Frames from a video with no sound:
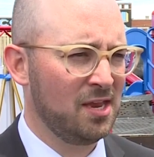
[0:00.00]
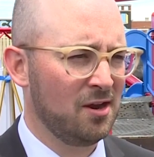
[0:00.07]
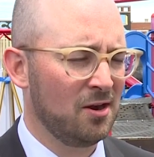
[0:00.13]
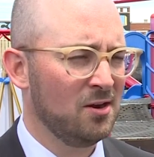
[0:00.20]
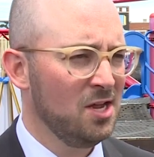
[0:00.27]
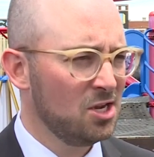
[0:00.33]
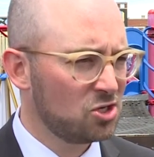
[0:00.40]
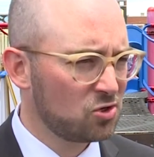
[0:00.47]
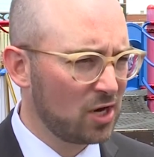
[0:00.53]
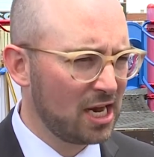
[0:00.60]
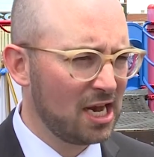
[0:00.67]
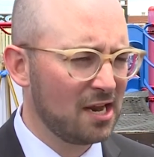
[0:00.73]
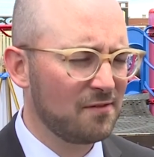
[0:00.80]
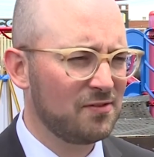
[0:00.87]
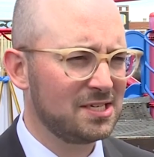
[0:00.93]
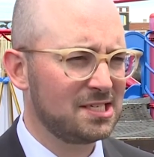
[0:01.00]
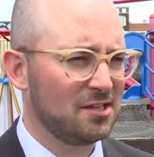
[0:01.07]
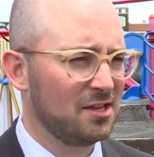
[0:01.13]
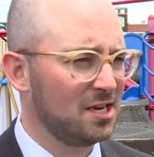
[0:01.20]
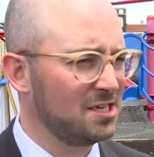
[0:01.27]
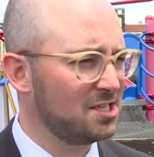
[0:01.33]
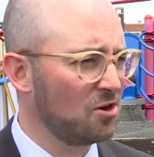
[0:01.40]
here, training
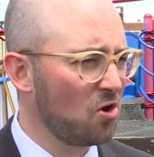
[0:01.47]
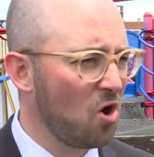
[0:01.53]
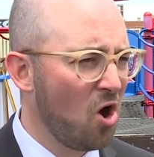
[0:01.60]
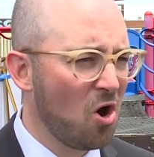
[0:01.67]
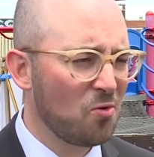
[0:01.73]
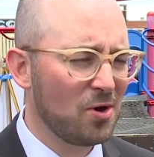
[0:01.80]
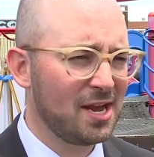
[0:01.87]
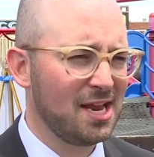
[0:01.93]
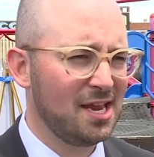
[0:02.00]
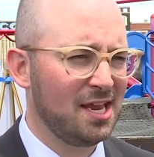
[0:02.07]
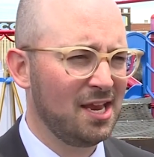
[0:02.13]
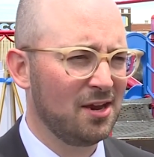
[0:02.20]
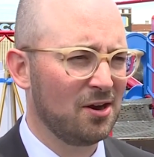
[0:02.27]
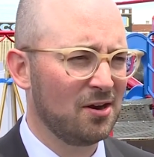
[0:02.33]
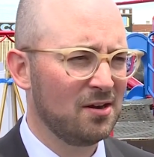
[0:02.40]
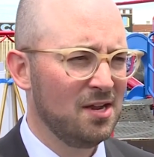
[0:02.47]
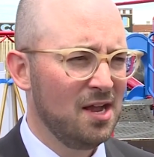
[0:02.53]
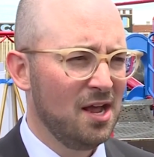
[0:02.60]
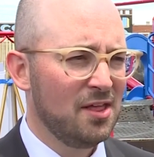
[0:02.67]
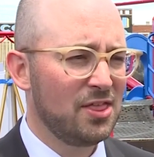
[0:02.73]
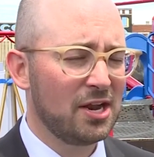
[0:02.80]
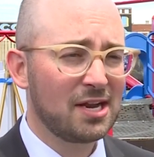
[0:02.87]
facilities that are already here
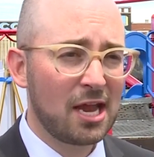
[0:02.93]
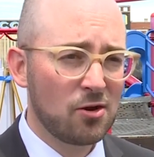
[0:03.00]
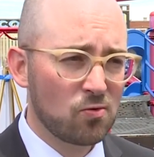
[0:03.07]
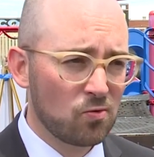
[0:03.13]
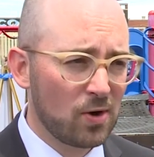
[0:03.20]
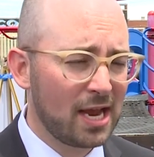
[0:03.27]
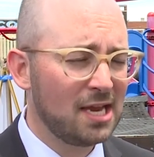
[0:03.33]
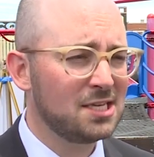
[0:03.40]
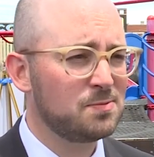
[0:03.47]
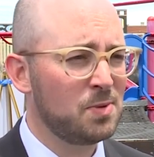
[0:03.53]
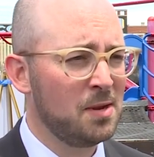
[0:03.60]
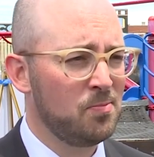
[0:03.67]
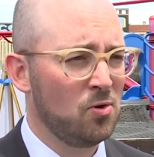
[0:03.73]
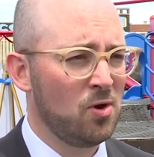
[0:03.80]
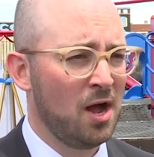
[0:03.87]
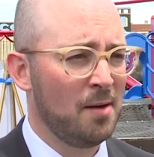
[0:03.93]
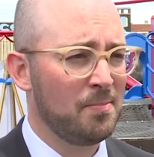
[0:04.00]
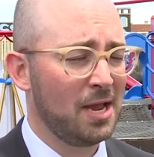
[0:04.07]
that can raise people up